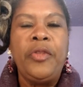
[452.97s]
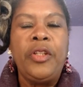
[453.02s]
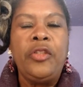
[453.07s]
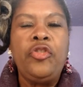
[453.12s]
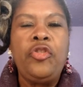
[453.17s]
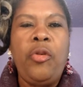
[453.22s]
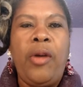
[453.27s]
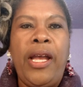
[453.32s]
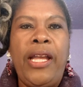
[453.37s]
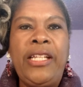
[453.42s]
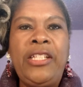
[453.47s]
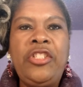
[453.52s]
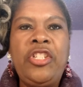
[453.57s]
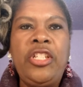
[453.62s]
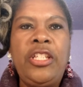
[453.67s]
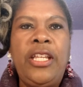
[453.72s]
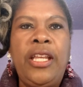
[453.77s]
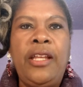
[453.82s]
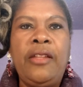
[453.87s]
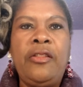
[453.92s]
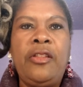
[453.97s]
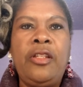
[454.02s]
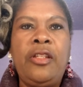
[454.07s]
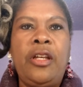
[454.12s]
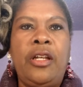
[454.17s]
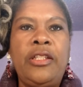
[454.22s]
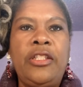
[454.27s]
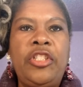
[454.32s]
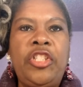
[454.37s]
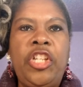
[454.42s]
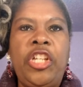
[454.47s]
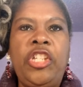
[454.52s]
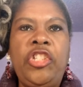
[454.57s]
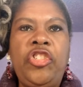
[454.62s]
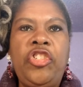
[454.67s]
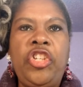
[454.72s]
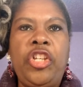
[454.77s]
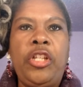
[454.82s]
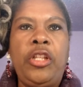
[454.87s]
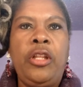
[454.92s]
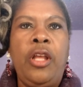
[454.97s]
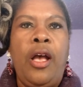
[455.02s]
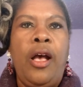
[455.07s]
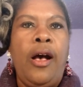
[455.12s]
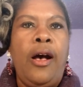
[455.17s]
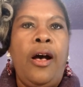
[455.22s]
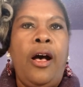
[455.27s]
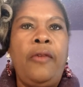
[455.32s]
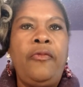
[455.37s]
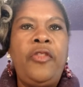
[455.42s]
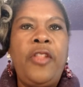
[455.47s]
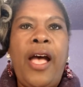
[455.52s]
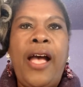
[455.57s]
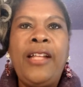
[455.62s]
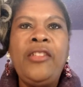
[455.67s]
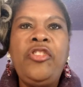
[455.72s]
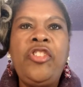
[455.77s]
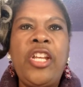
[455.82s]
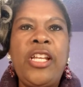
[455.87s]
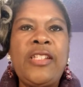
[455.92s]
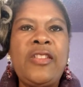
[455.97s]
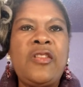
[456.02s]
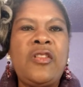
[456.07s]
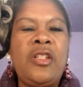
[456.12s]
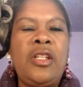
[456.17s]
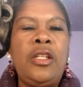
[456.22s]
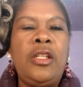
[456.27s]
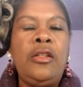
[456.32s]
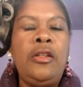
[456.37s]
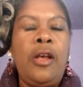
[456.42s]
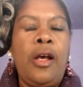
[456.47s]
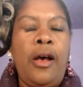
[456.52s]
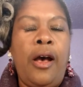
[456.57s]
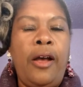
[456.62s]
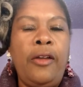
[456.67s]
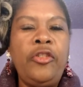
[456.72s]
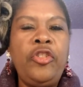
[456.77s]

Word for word: trying to get the attention of not just the uh,